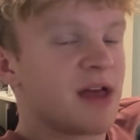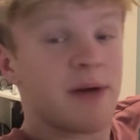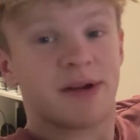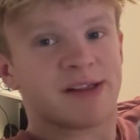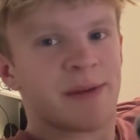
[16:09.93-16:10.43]
I
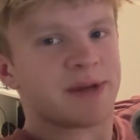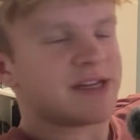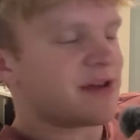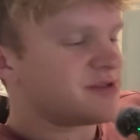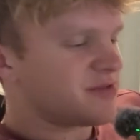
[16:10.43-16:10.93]
went climbing
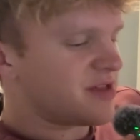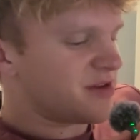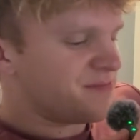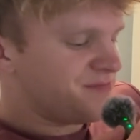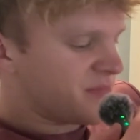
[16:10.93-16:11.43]
today. It was really good.
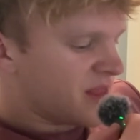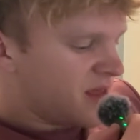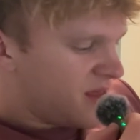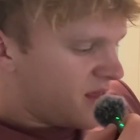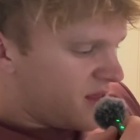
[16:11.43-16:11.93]

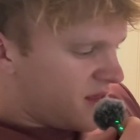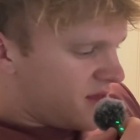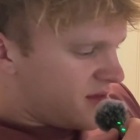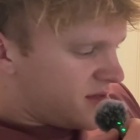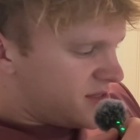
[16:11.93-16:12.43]

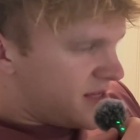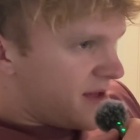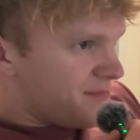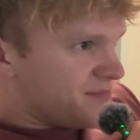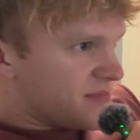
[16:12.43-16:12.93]
So yeah,
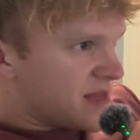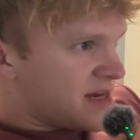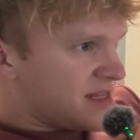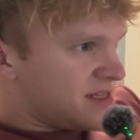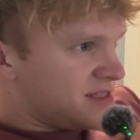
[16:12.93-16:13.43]
that
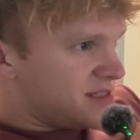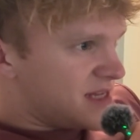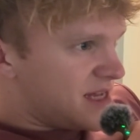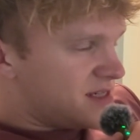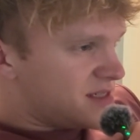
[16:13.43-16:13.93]
is
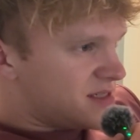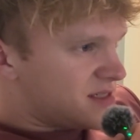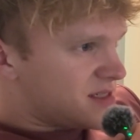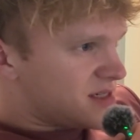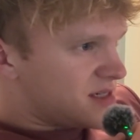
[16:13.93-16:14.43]
it.
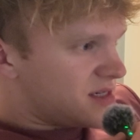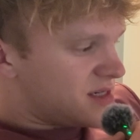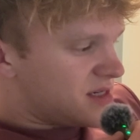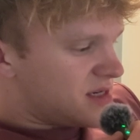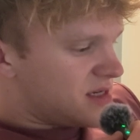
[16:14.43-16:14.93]

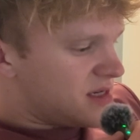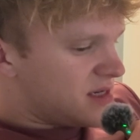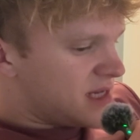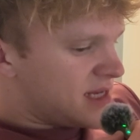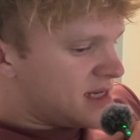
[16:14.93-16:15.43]

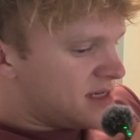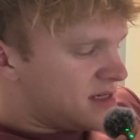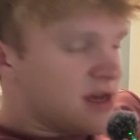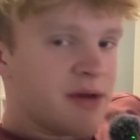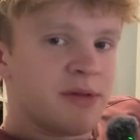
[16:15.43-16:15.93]
And
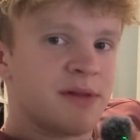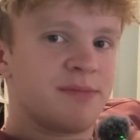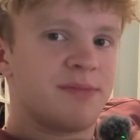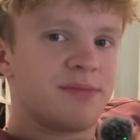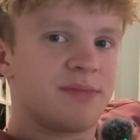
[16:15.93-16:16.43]
I will,
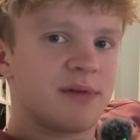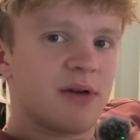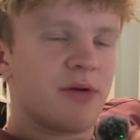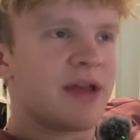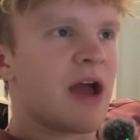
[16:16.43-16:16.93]

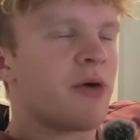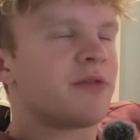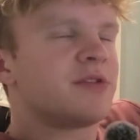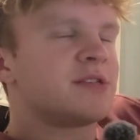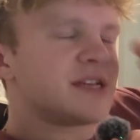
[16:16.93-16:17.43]
or yeah, or if
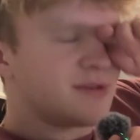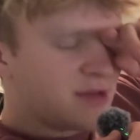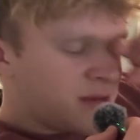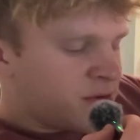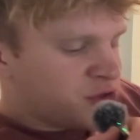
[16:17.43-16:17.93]
there's like something
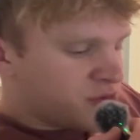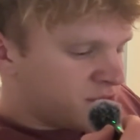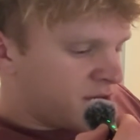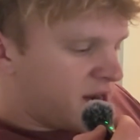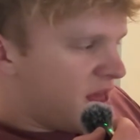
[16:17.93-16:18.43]
that I'm not sure is
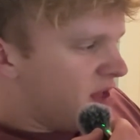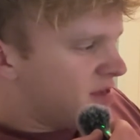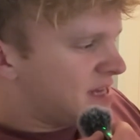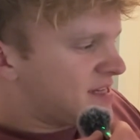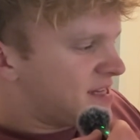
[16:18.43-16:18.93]
right,
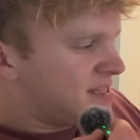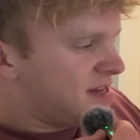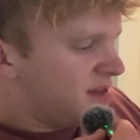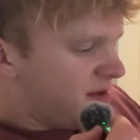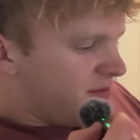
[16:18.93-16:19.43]
because as I
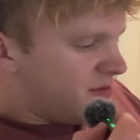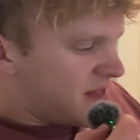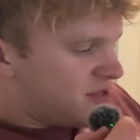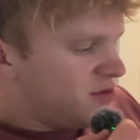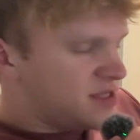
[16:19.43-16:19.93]
said, for
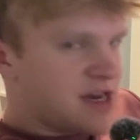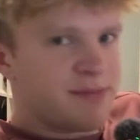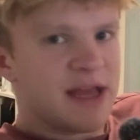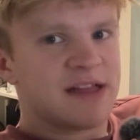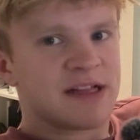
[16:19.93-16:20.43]
that two-sided
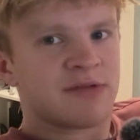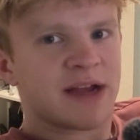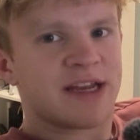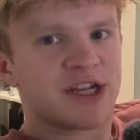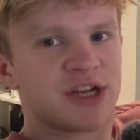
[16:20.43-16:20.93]
PLL
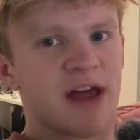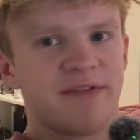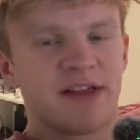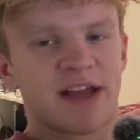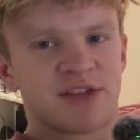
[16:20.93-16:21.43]
recognition, I
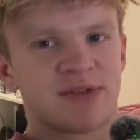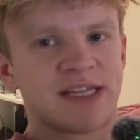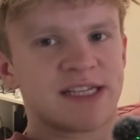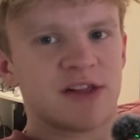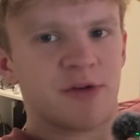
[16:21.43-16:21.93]
feel like it's really
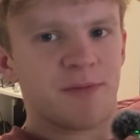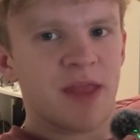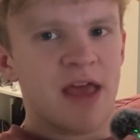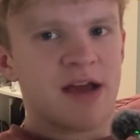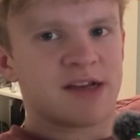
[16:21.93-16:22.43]
slow
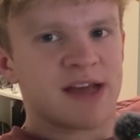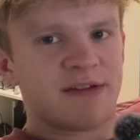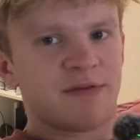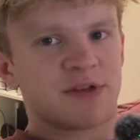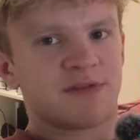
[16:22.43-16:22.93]
because I have
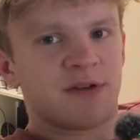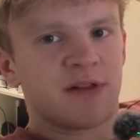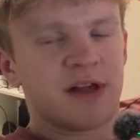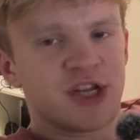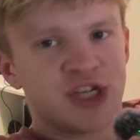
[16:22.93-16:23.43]
to first of
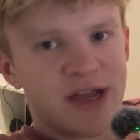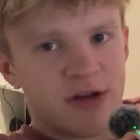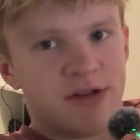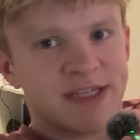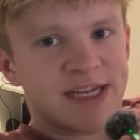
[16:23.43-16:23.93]
all check
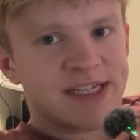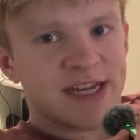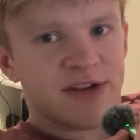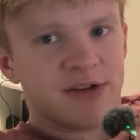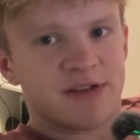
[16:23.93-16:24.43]
all 6
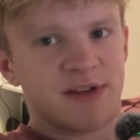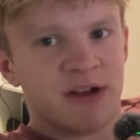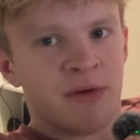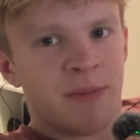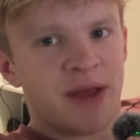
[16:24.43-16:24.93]
stickers, figure
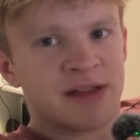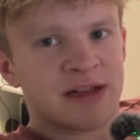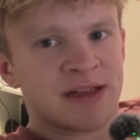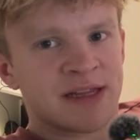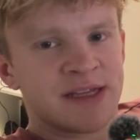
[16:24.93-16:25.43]
out what
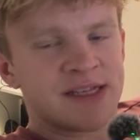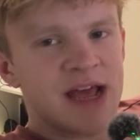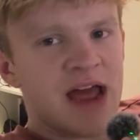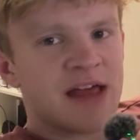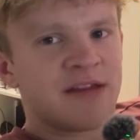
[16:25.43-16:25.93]
PLL it is,
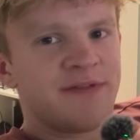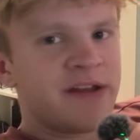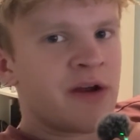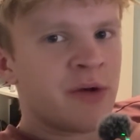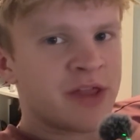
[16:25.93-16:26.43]
and then
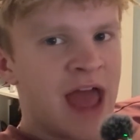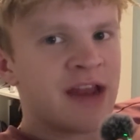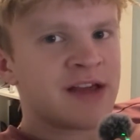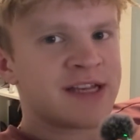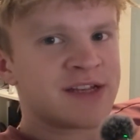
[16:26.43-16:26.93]
figure out where the
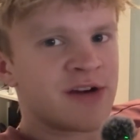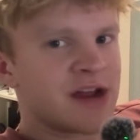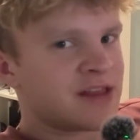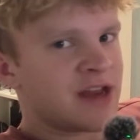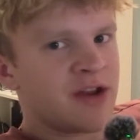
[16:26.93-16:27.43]
headlights are,
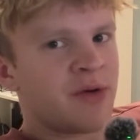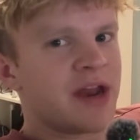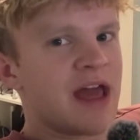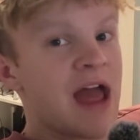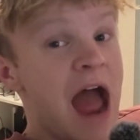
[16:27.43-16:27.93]
and then I know what,
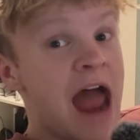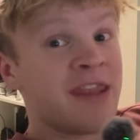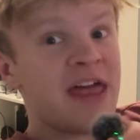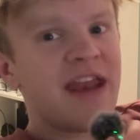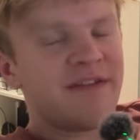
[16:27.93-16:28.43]
and
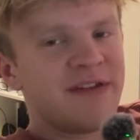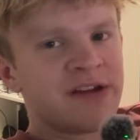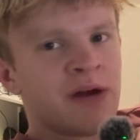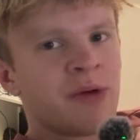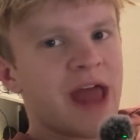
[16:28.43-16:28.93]
then
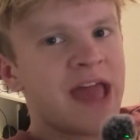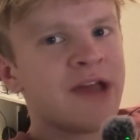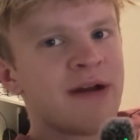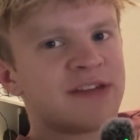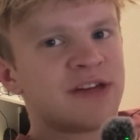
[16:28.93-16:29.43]
figure out what
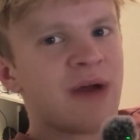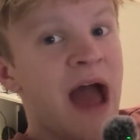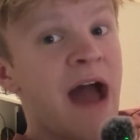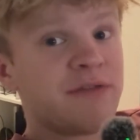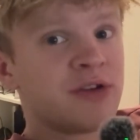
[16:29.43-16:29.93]
AU to do
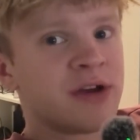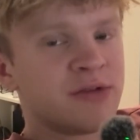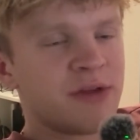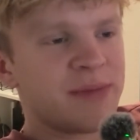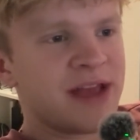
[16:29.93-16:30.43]
after I do
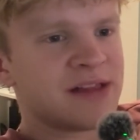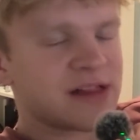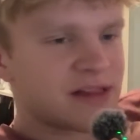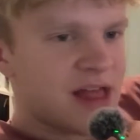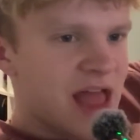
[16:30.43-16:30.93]
the
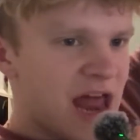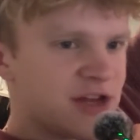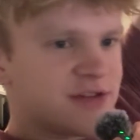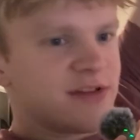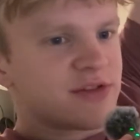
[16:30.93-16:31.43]
PLL, and it
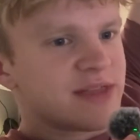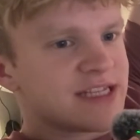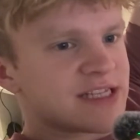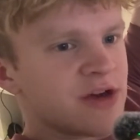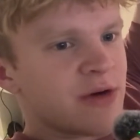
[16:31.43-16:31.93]
just feels really
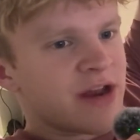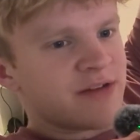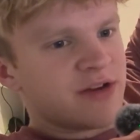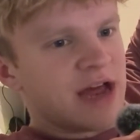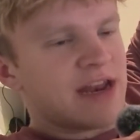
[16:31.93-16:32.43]
slow, and I
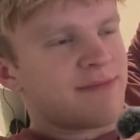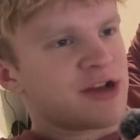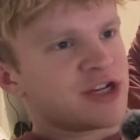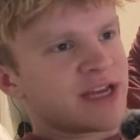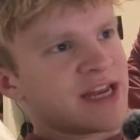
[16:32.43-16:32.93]
can't
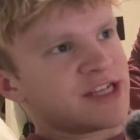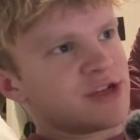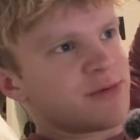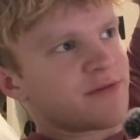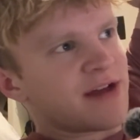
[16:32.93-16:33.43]
imagine it getting
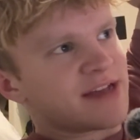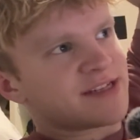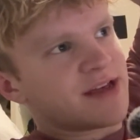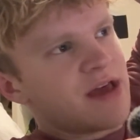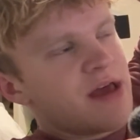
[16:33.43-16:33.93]
super fast.